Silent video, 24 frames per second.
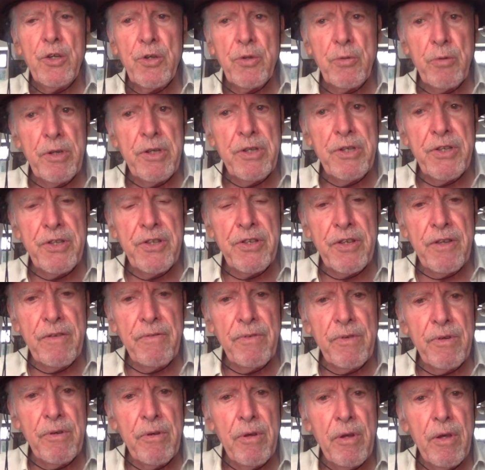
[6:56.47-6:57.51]

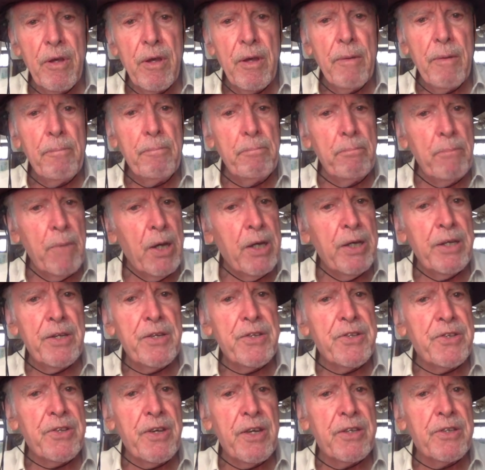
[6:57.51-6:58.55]
27
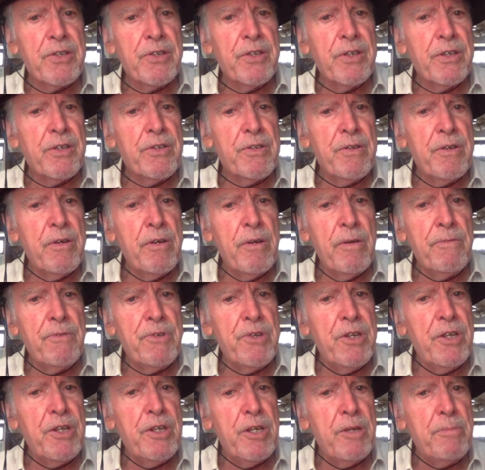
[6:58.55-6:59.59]
minus that 6.5
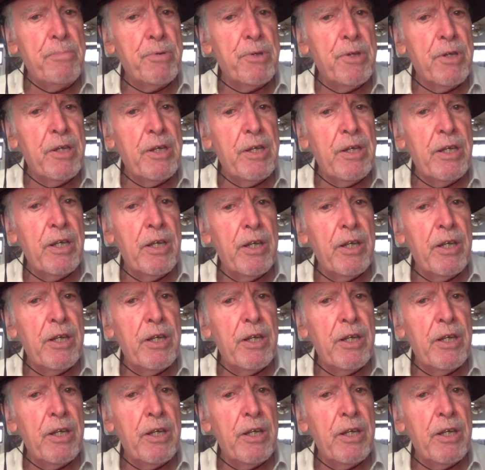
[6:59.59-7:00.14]
GDP